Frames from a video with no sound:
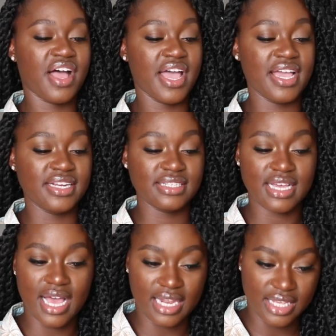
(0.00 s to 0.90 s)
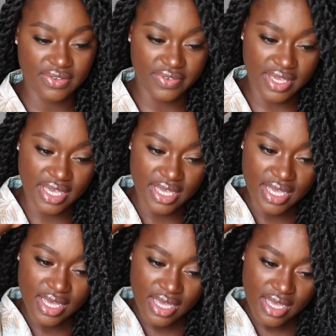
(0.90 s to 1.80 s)
fine. I love it.
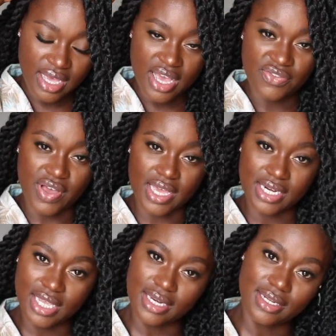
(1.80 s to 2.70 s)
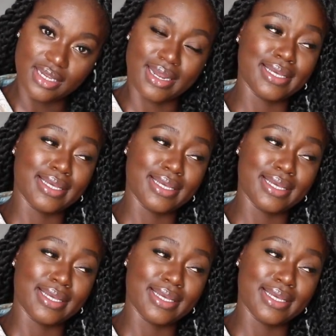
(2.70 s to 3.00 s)
Finally, you look